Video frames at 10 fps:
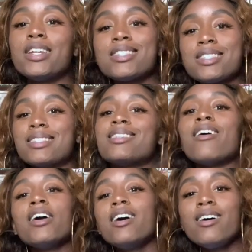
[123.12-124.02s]
finna
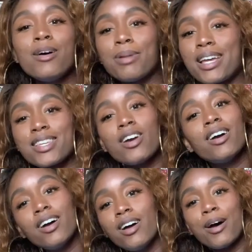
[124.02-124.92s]
turn up, like
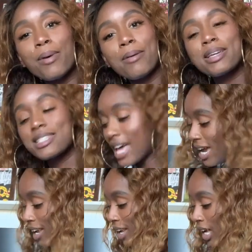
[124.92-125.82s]
turn up. I'm
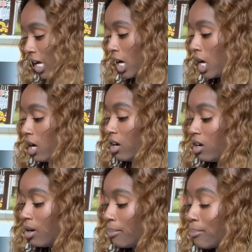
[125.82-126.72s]
excited.
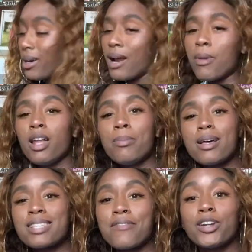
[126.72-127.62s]
Um, but I'm all
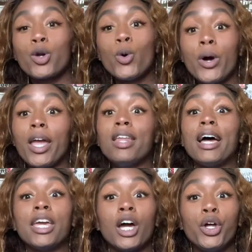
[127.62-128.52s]
about saving a coin,
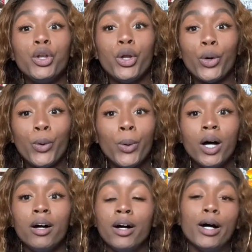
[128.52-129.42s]
like y'all
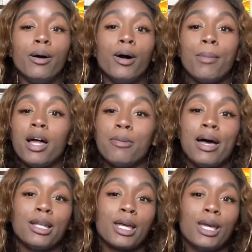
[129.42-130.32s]
know. Um, all
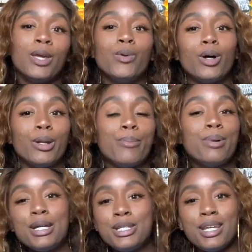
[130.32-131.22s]
about looking cute on a
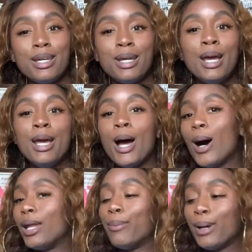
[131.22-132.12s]
budget,
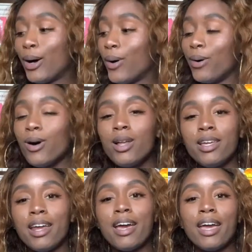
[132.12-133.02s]
all about all
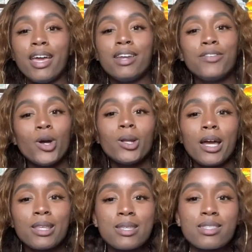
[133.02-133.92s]
of that. And if y'all
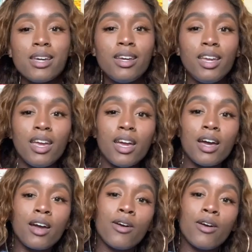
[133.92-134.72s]
like this hoodie,